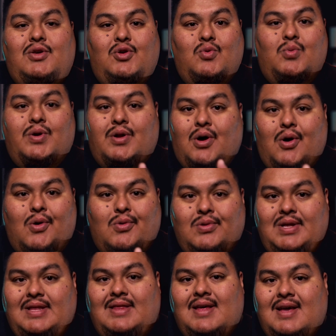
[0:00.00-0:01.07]
you would
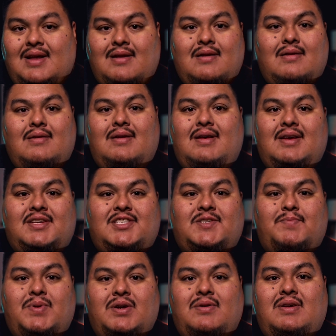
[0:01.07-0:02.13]
only then
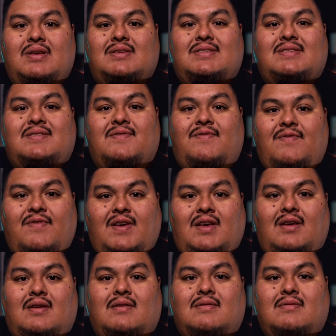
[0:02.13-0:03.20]
experience
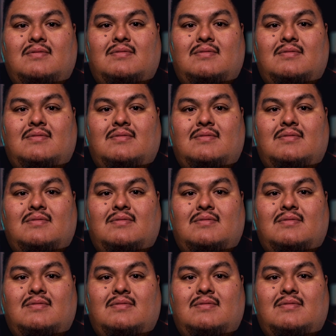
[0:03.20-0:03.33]
defeat.